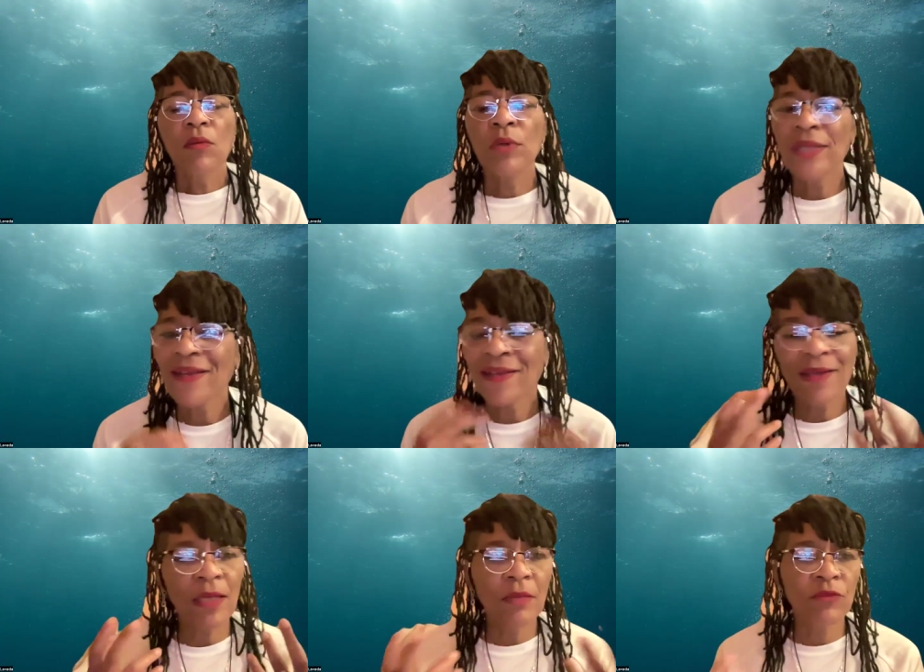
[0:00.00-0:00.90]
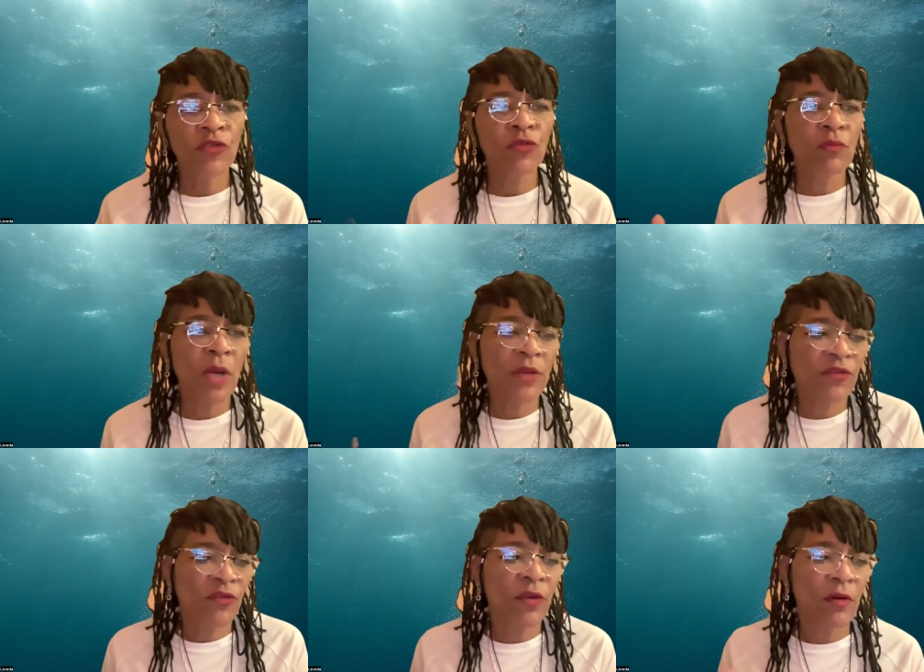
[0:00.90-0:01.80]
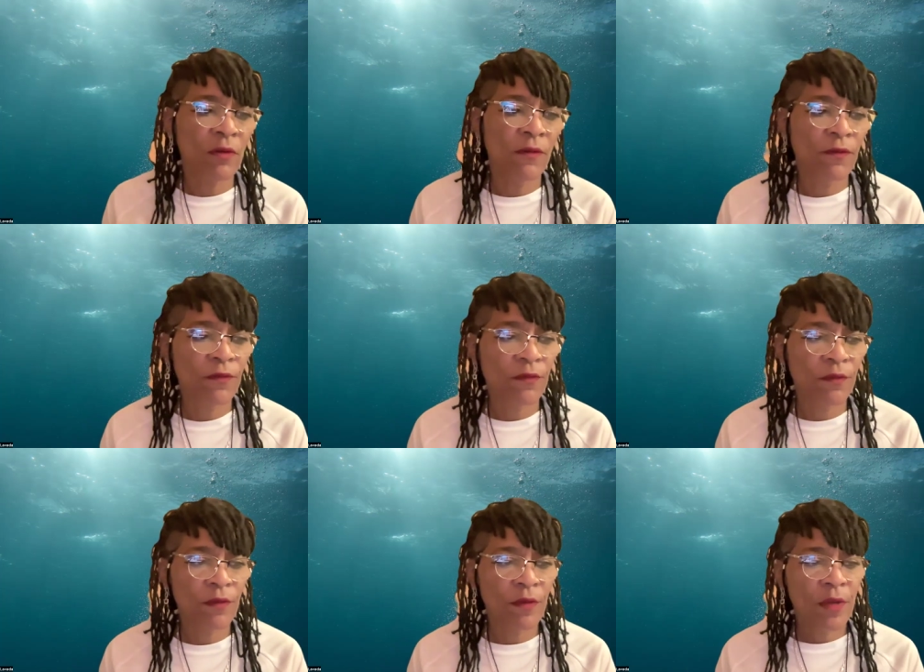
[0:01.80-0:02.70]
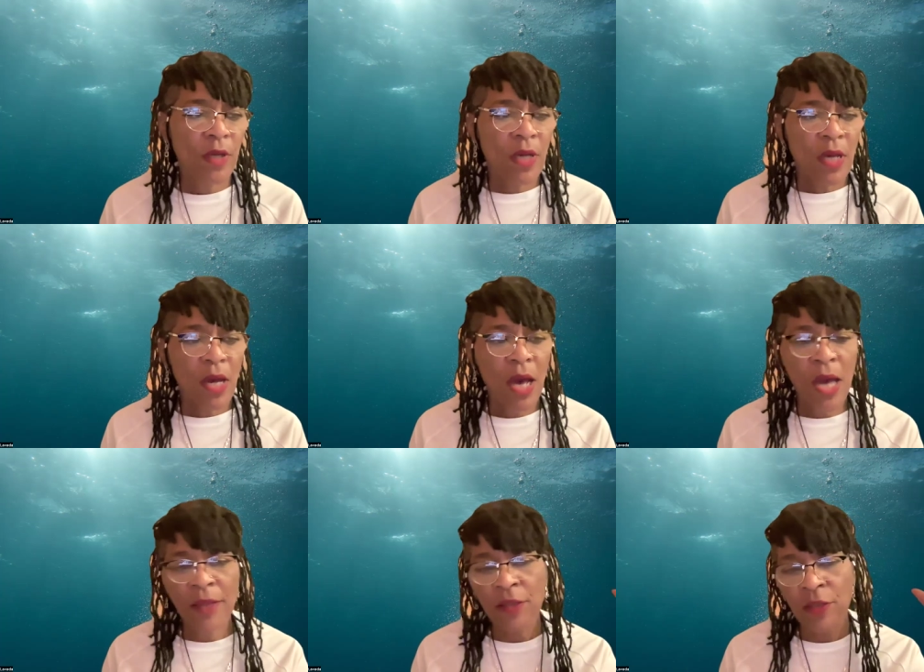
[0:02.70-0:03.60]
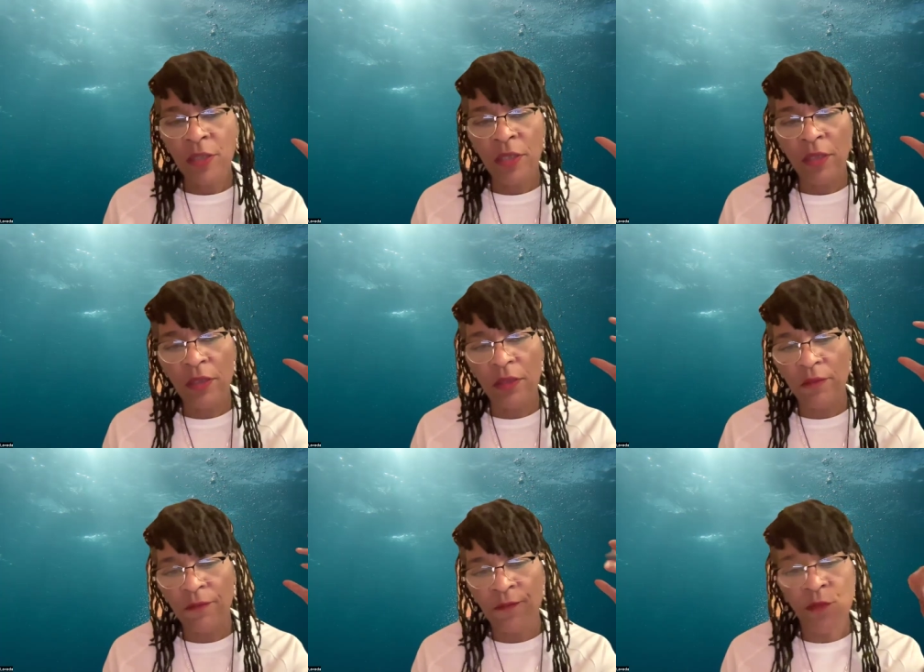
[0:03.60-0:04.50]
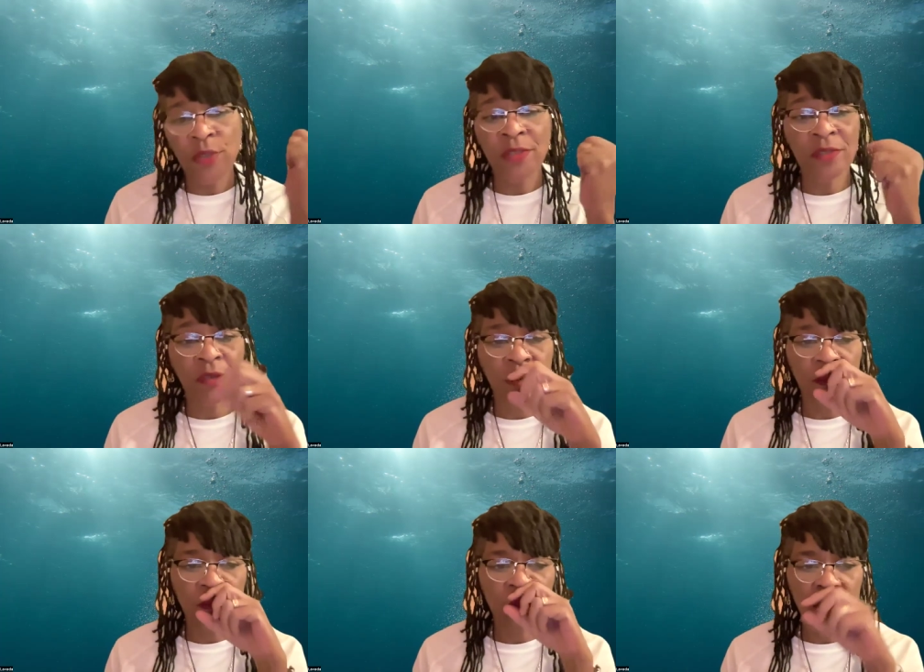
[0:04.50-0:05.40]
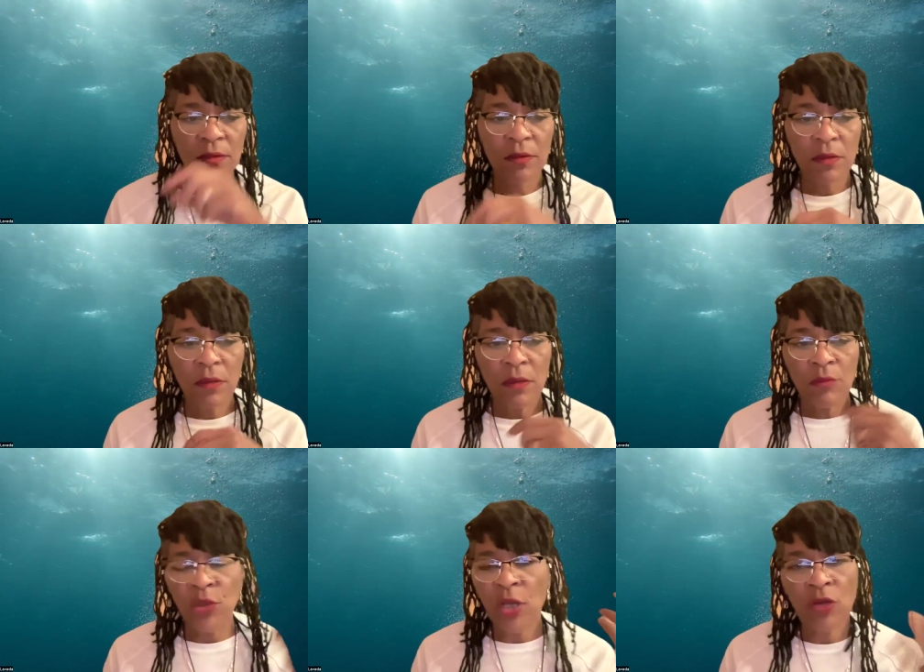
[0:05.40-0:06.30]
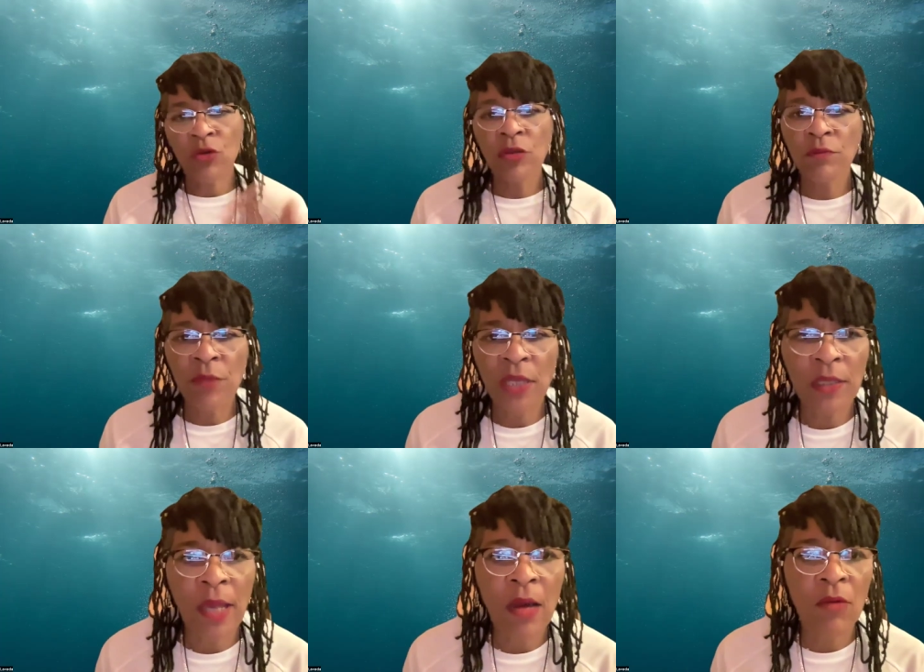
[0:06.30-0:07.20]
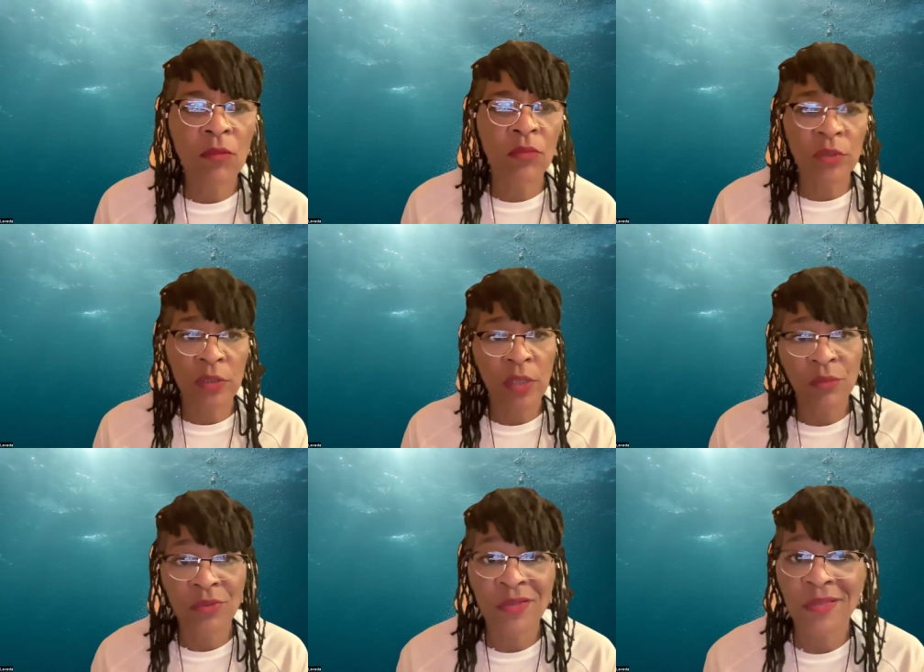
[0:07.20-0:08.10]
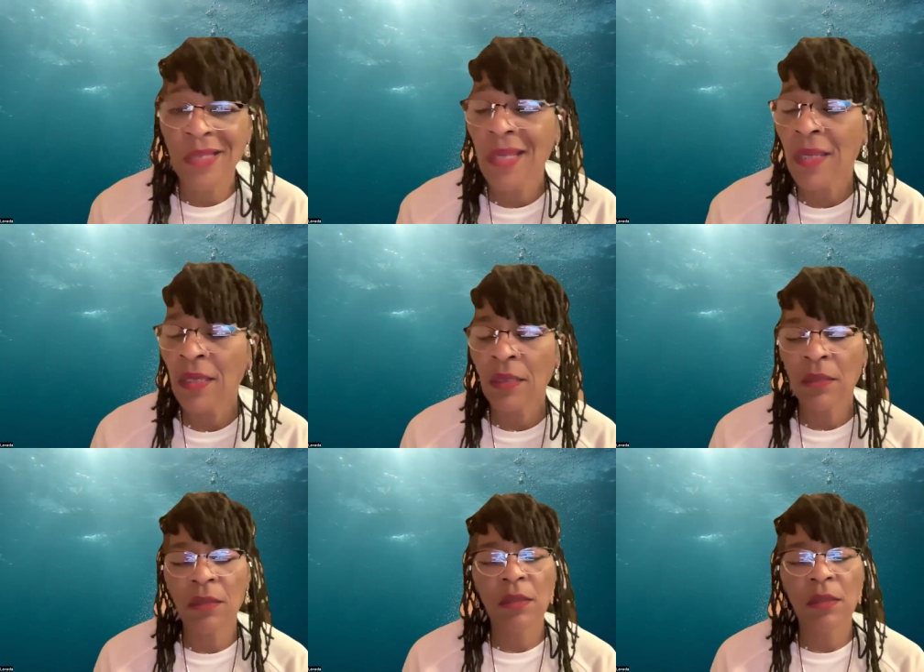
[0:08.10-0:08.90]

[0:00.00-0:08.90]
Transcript: When I came to myself, I could hear voices, but I couldn't make out what they were saying.